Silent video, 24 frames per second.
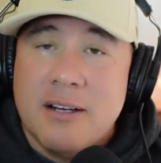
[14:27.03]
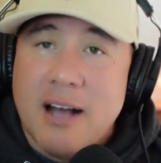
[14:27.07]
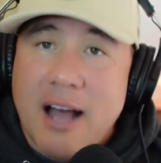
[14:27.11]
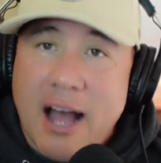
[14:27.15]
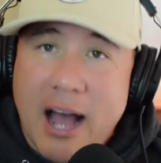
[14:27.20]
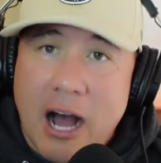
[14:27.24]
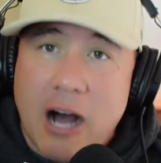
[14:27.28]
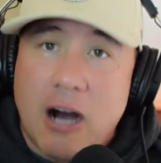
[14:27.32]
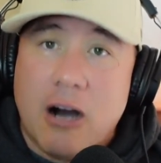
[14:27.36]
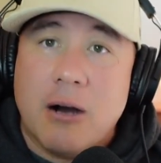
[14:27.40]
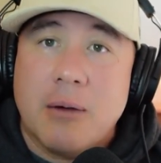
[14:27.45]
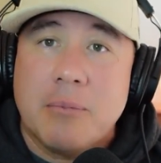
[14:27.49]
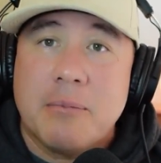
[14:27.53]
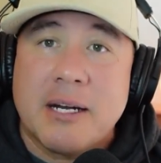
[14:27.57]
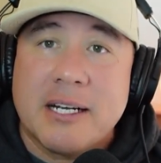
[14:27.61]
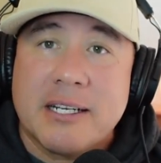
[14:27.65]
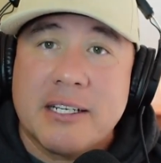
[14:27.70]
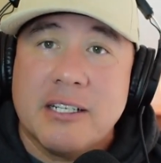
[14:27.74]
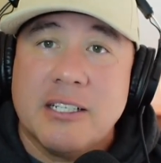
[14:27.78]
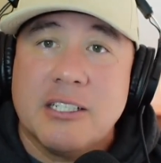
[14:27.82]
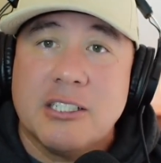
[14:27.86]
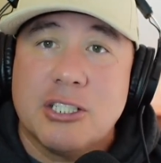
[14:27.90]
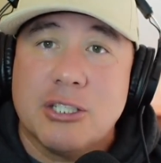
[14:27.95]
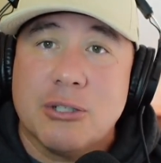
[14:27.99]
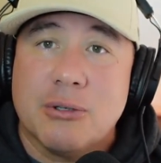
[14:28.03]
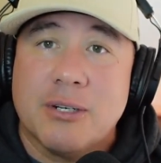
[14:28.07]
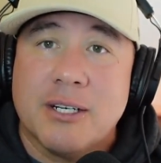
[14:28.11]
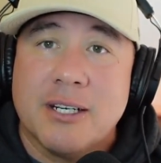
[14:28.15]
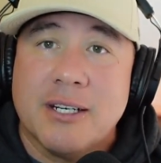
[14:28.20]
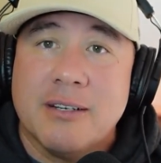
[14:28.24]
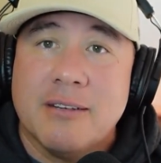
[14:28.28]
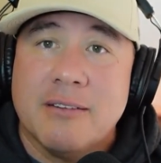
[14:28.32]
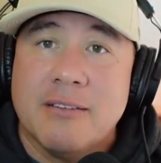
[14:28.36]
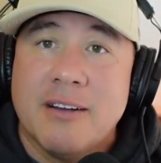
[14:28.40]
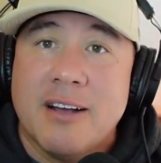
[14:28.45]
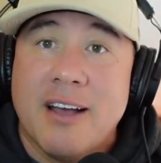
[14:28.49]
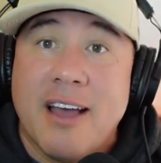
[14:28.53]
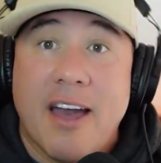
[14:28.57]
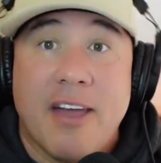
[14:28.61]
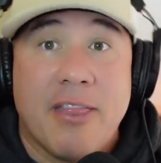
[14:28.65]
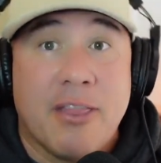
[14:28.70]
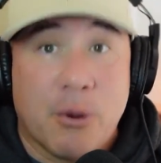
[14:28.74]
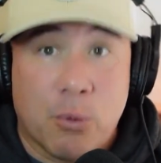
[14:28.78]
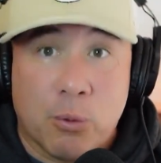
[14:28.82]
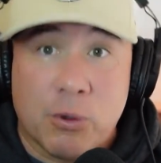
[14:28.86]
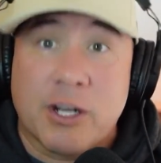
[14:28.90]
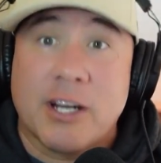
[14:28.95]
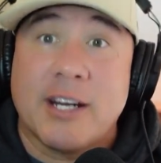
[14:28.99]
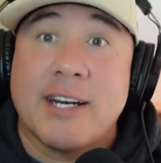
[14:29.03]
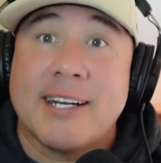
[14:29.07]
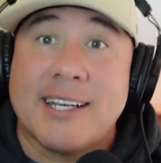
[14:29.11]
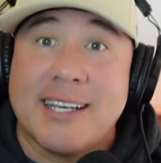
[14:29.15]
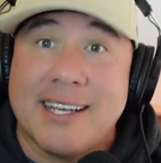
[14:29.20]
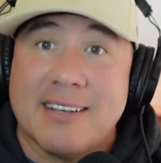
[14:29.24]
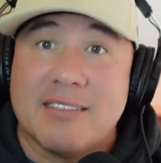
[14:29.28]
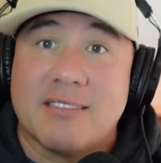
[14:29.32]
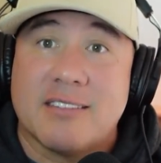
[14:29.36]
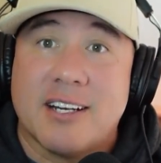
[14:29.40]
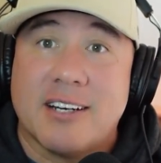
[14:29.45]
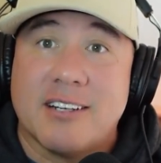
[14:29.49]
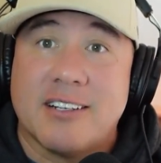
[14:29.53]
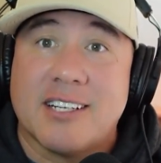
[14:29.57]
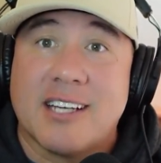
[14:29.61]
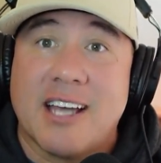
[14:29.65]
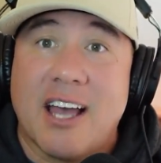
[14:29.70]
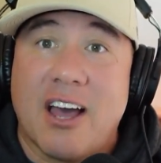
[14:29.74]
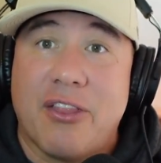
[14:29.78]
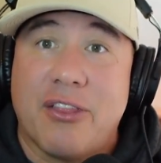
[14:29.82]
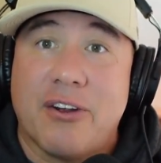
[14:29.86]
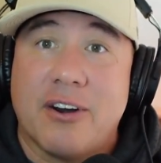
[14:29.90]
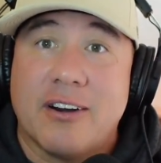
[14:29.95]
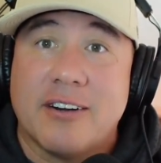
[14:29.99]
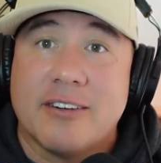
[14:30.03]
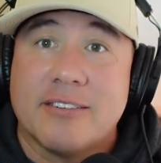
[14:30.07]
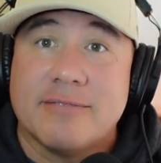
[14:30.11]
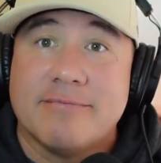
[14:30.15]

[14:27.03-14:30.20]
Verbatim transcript: How am I going to do it? And then we're going to get there together.